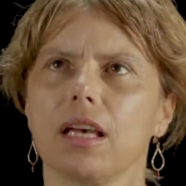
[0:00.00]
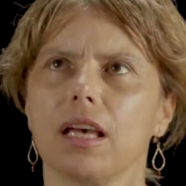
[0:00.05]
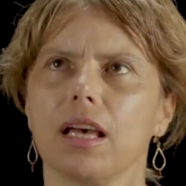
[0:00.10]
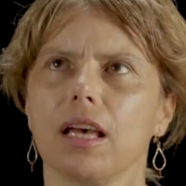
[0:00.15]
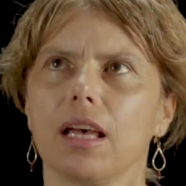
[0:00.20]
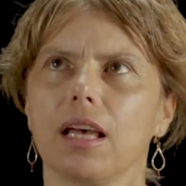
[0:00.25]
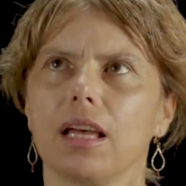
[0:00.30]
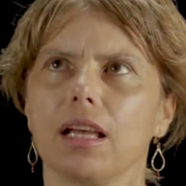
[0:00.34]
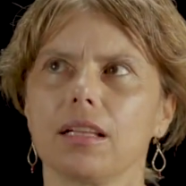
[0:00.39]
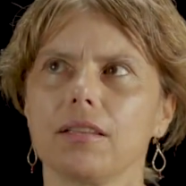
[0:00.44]

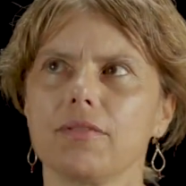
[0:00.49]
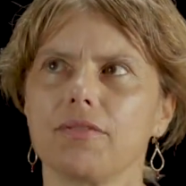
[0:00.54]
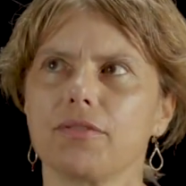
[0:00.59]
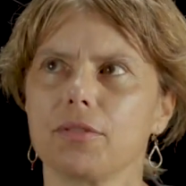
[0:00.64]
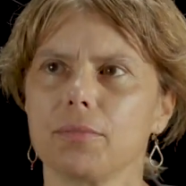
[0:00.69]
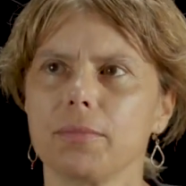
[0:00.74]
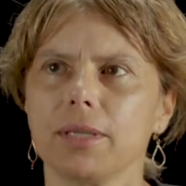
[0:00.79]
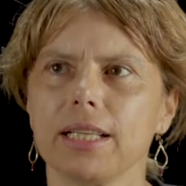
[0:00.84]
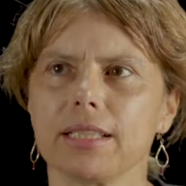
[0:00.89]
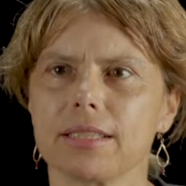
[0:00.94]
And
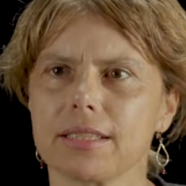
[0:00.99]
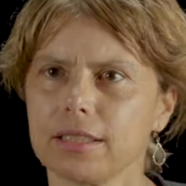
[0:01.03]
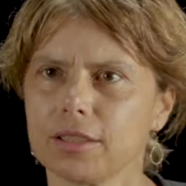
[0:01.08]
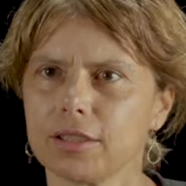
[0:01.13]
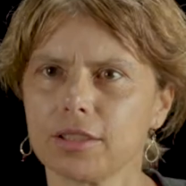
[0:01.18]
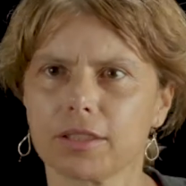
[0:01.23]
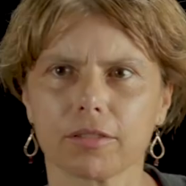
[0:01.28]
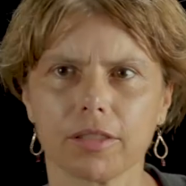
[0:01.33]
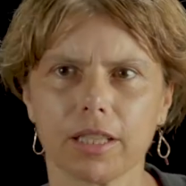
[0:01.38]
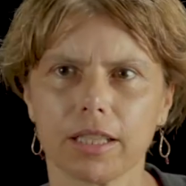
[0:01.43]
for me, it's
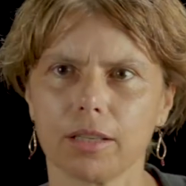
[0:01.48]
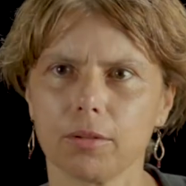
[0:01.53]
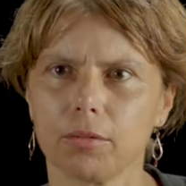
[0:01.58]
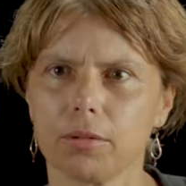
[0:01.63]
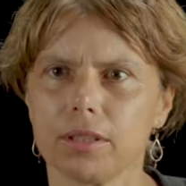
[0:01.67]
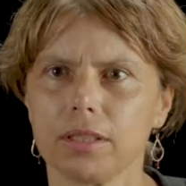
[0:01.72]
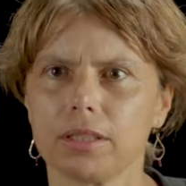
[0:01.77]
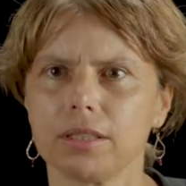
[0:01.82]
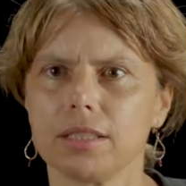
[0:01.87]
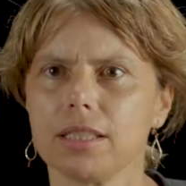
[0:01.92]
integrated
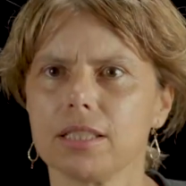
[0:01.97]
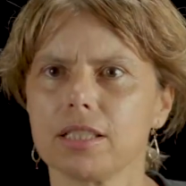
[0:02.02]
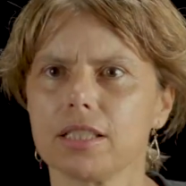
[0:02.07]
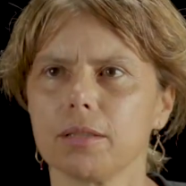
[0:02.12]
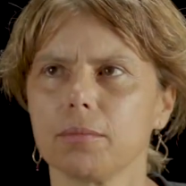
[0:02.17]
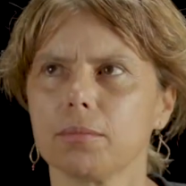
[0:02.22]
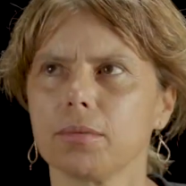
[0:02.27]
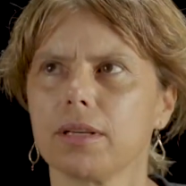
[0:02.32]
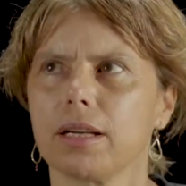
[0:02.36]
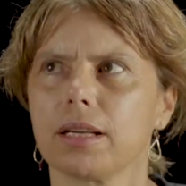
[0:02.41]
with the
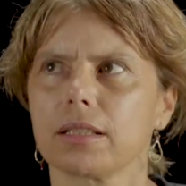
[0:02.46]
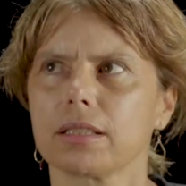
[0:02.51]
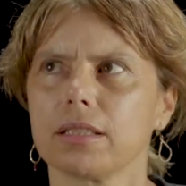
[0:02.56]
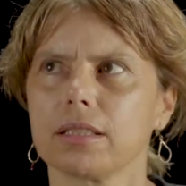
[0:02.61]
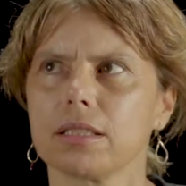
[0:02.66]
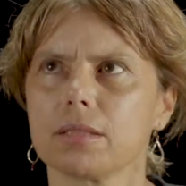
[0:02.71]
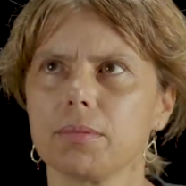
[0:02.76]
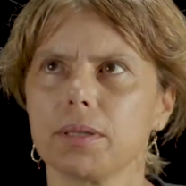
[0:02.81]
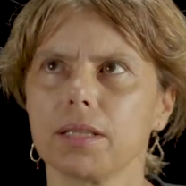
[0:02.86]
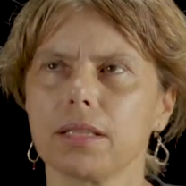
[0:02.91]
teaching
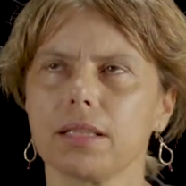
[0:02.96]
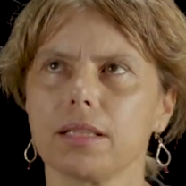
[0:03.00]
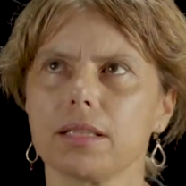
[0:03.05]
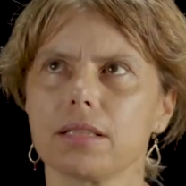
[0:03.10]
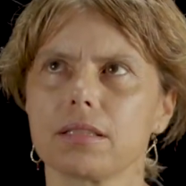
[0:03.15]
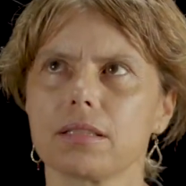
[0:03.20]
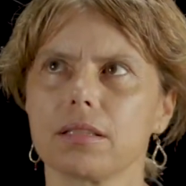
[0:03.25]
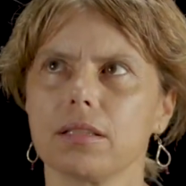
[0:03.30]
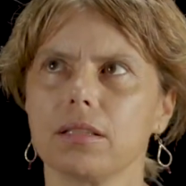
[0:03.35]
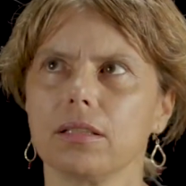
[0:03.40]
practice
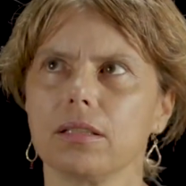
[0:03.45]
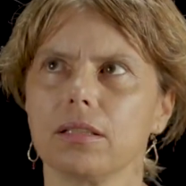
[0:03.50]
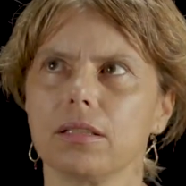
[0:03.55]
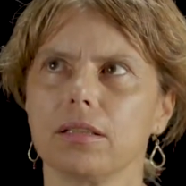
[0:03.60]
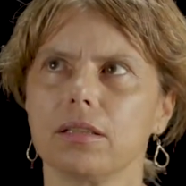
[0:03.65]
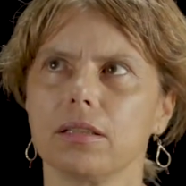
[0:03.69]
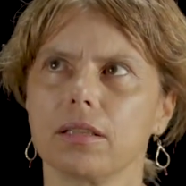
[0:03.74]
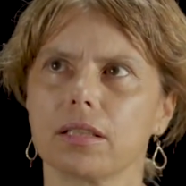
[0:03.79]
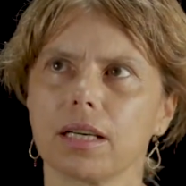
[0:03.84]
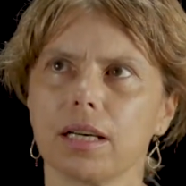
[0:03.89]
because
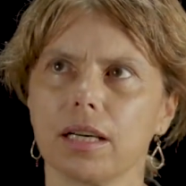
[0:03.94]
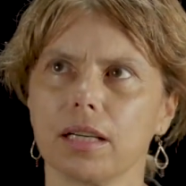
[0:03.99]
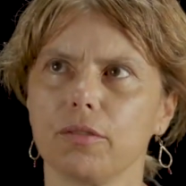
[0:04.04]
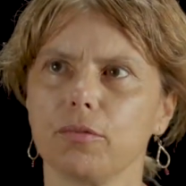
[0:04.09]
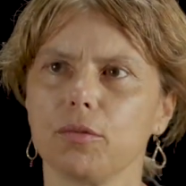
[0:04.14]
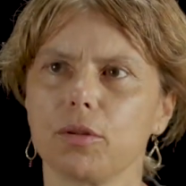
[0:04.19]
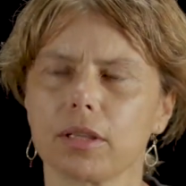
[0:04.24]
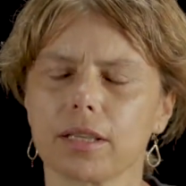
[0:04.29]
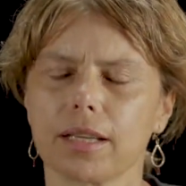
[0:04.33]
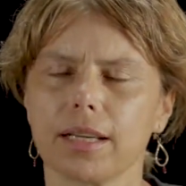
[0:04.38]
the kind
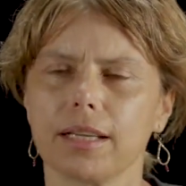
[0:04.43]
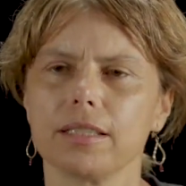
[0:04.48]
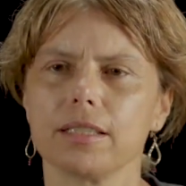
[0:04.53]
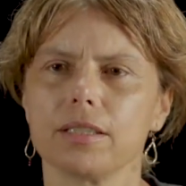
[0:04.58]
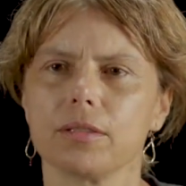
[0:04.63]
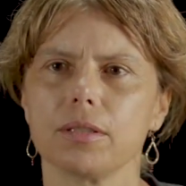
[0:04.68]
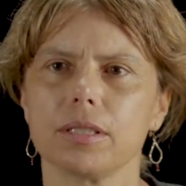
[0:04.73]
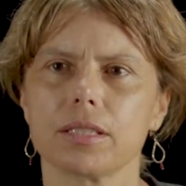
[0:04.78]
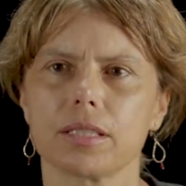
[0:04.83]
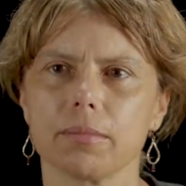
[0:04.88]
of work I
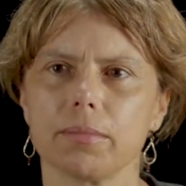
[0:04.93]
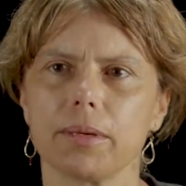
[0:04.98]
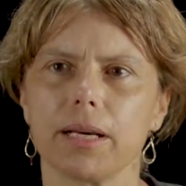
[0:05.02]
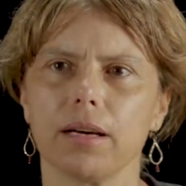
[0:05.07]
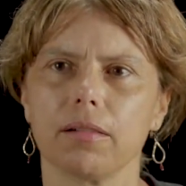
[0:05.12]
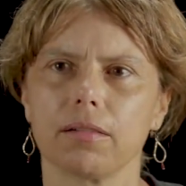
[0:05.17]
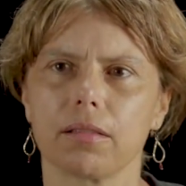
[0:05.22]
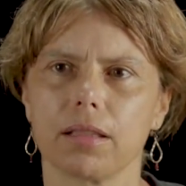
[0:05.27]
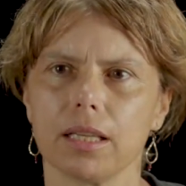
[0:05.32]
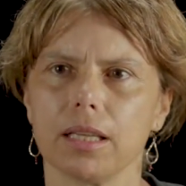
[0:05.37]
do is
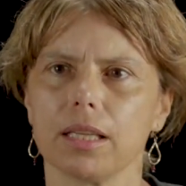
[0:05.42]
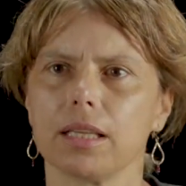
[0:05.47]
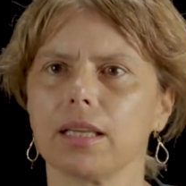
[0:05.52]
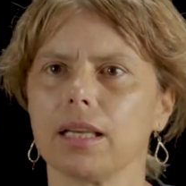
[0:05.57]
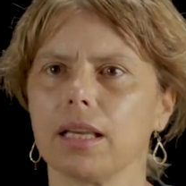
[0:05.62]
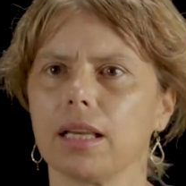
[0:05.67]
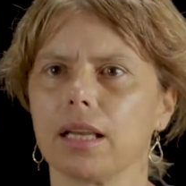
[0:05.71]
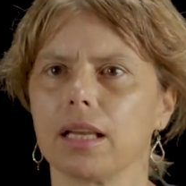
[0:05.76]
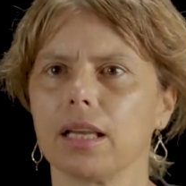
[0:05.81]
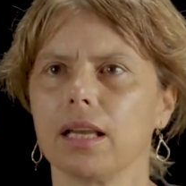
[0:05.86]
about
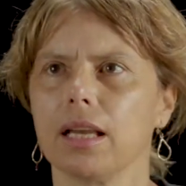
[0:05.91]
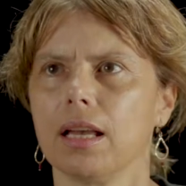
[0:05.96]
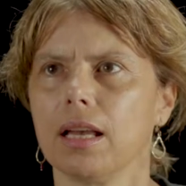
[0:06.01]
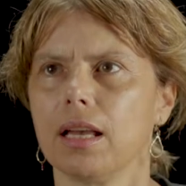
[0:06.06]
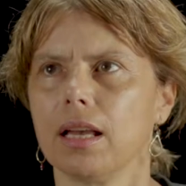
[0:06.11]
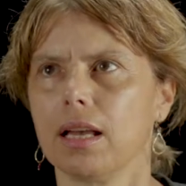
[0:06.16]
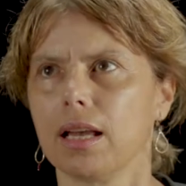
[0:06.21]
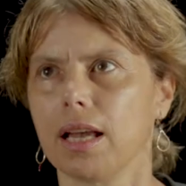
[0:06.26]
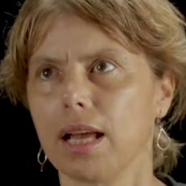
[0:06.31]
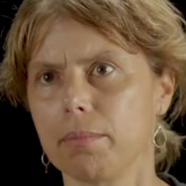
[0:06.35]
thinking
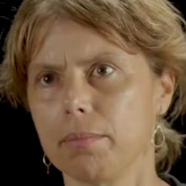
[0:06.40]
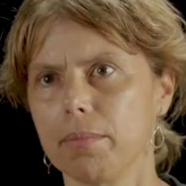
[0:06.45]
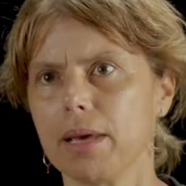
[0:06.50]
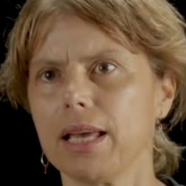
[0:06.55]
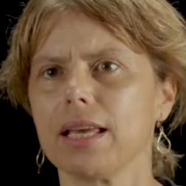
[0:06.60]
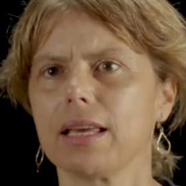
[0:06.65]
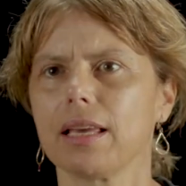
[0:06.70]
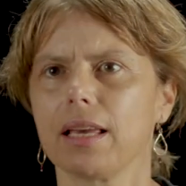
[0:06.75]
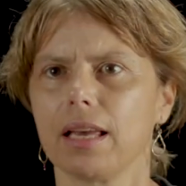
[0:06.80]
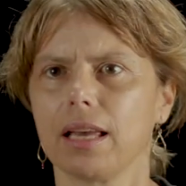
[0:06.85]
and
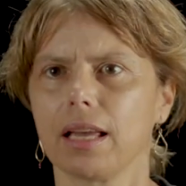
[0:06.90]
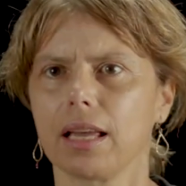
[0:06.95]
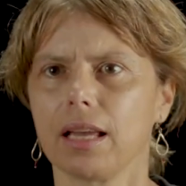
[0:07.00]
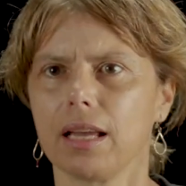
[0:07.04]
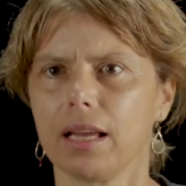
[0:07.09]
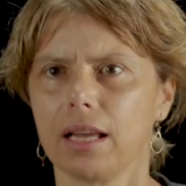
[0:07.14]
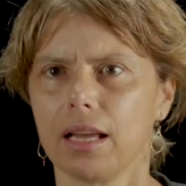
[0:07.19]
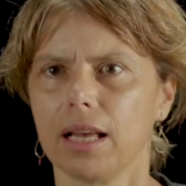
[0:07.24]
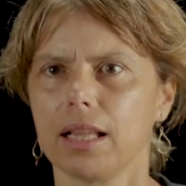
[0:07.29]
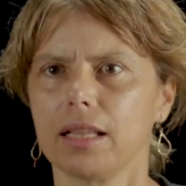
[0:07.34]
making
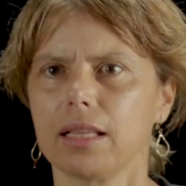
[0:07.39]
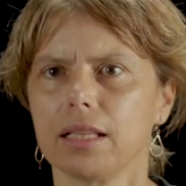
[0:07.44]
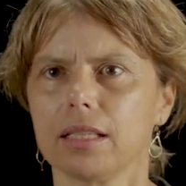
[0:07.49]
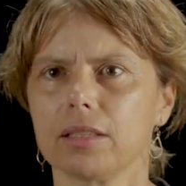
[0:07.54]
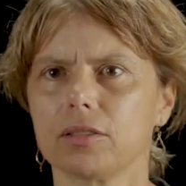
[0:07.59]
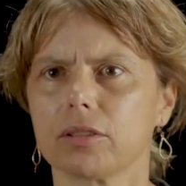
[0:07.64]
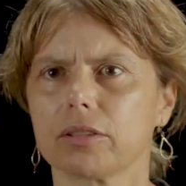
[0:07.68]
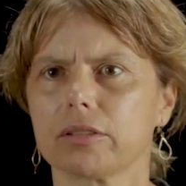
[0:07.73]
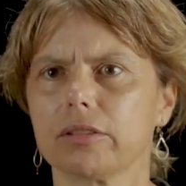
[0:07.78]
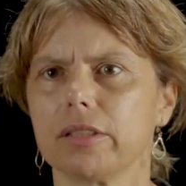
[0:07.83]
and the
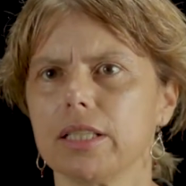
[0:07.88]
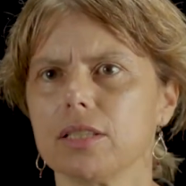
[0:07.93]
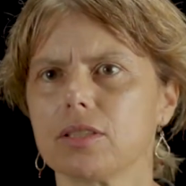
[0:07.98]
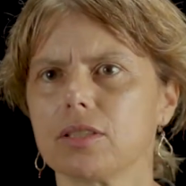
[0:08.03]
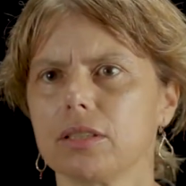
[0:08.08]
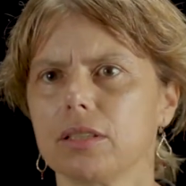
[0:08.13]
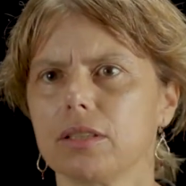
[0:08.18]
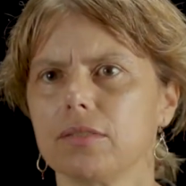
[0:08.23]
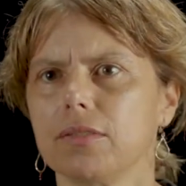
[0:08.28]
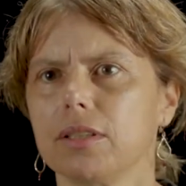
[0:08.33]

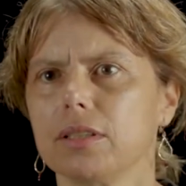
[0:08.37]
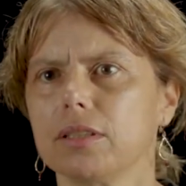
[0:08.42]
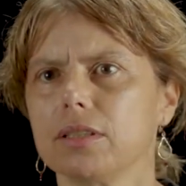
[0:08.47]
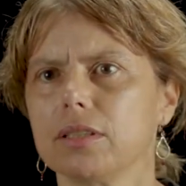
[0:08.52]
integration of the